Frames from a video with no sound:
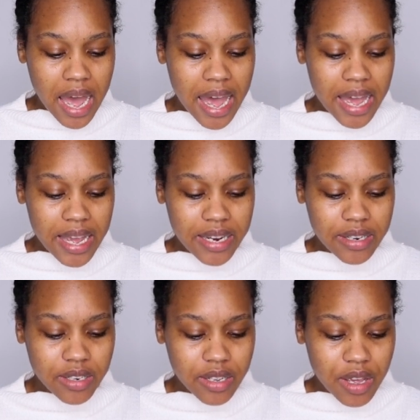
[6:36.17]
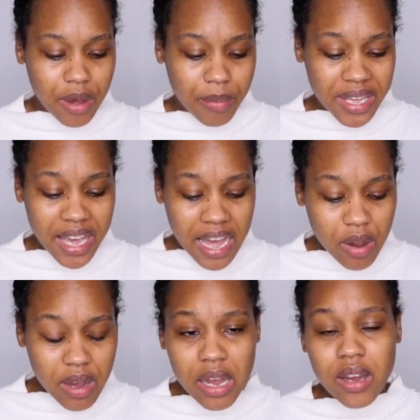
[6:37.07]
But yeah,
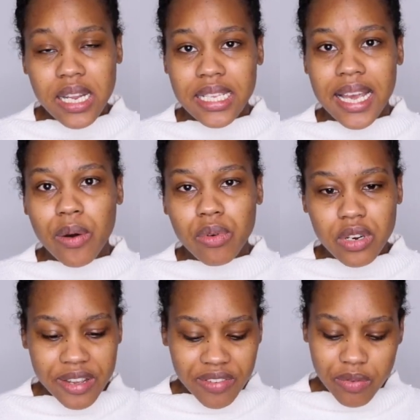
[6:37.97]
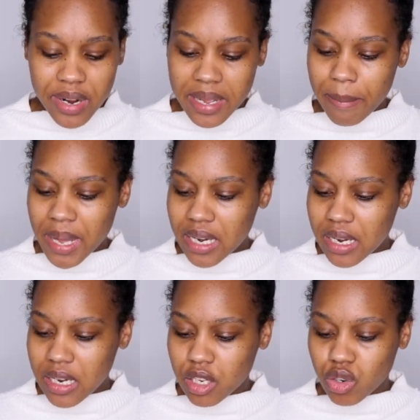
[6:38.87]
honestly, I would definitely
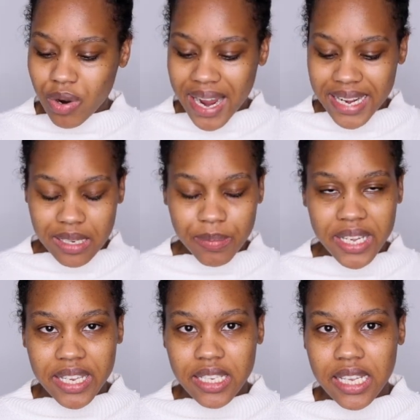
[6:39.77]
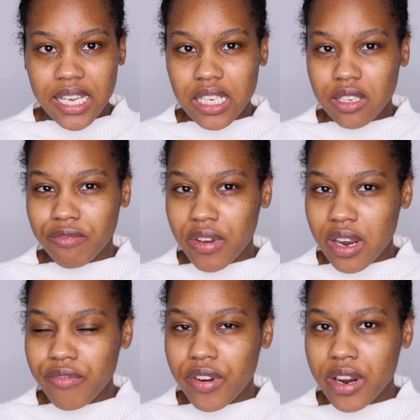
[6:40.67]
recommend trying this because it's
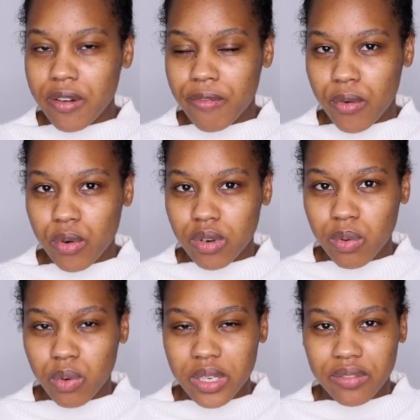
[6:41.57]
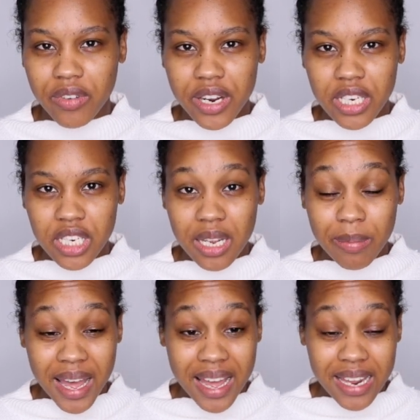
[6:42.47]
very, very affordable, it's very
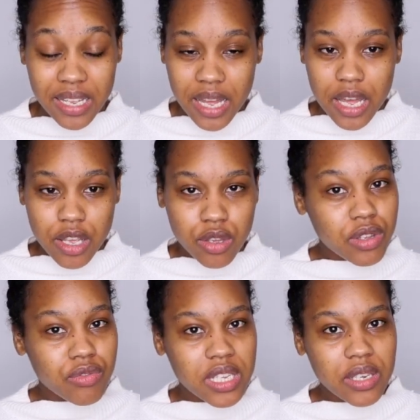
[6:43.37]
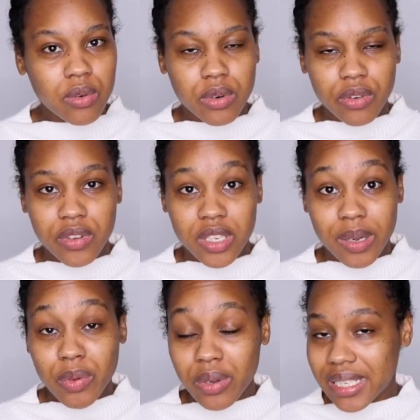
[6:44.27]
cheap, and you can see all the reviews.
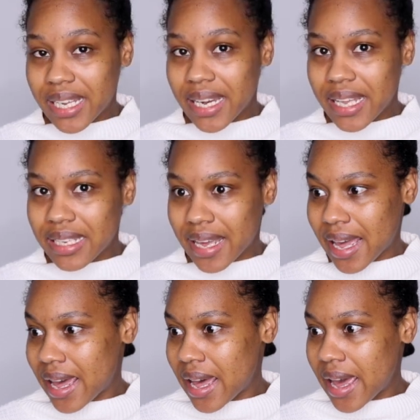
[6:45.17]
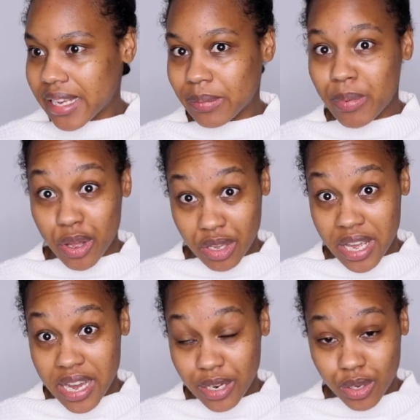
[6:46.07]
I'm not a skincare expert
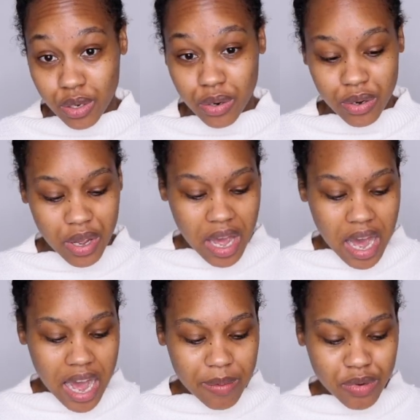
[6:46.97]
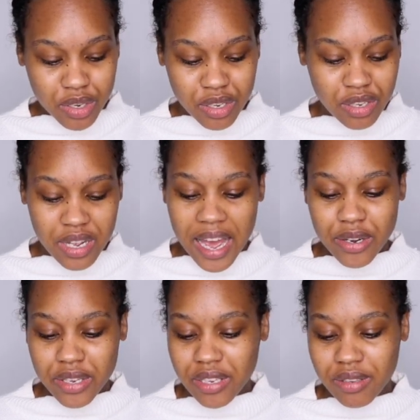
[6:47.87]
yet, so
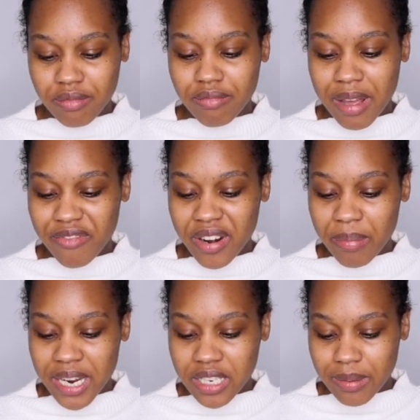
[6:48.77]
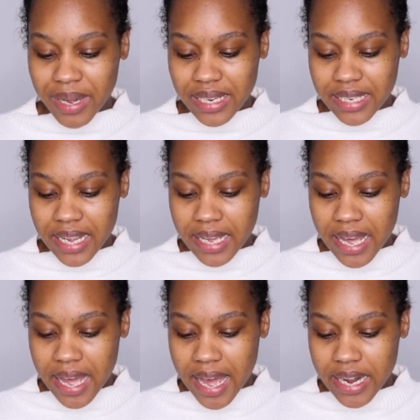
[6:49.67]
I'm very passionate about
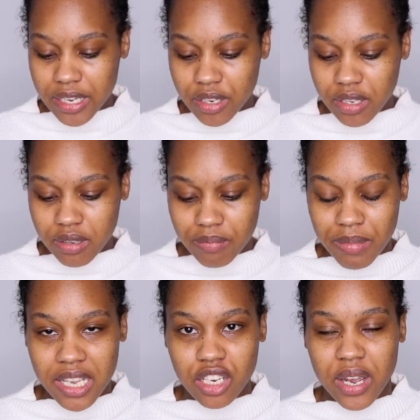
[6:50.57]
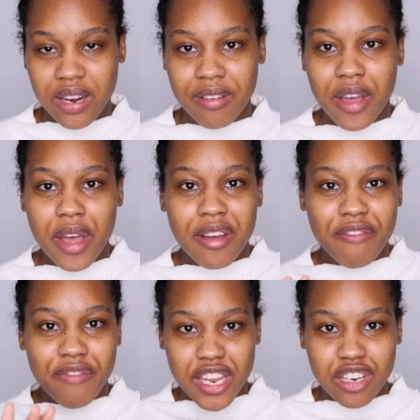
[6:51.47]
skincare, and it's just me trying to
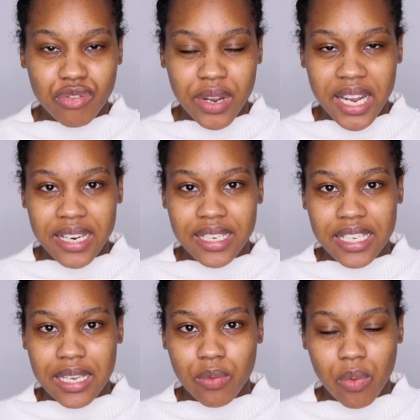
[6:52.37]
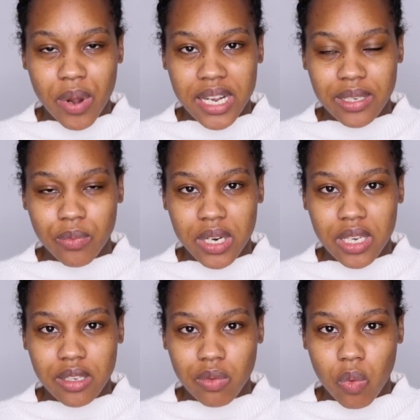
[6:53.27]
venture in, see what works and what
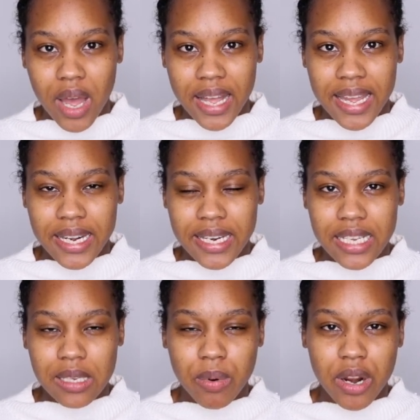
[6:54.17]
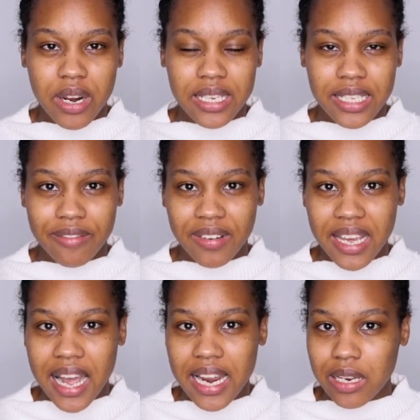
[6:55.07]
doesn't work, and this product is definitely
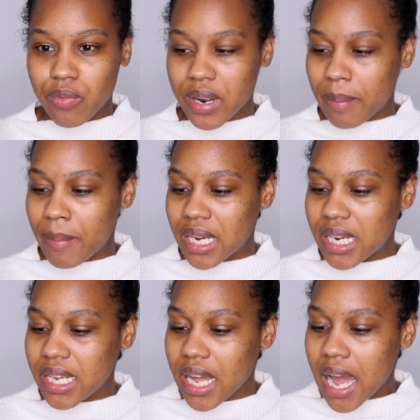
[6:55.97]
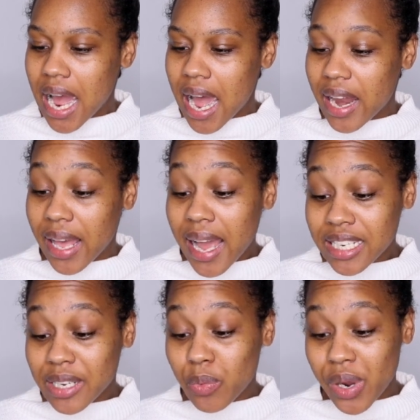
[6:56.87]
highly recommended. I
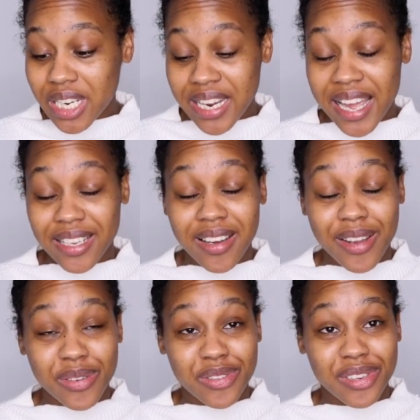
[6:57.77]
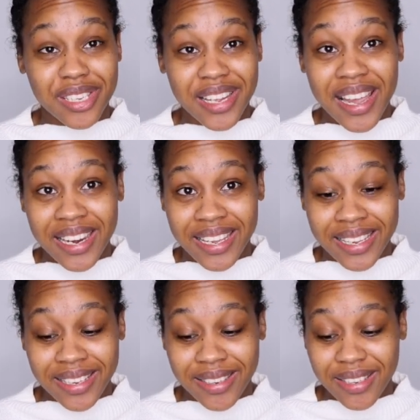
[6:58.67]
actually wished I started using this earlier,
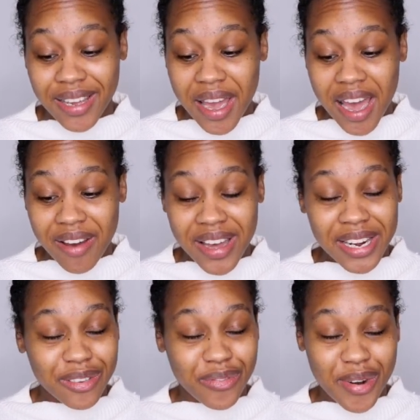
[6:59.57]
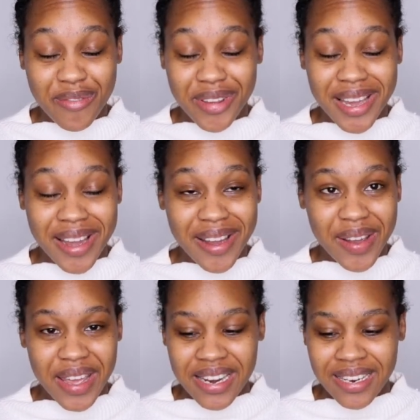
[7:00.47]
because I've had this forever now,
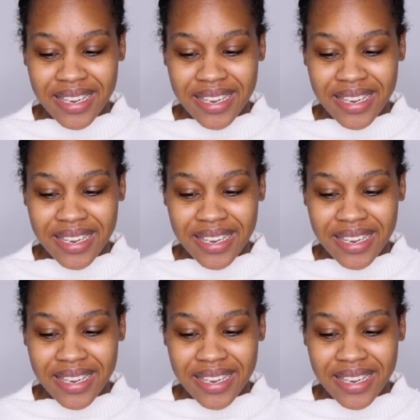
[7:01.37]
and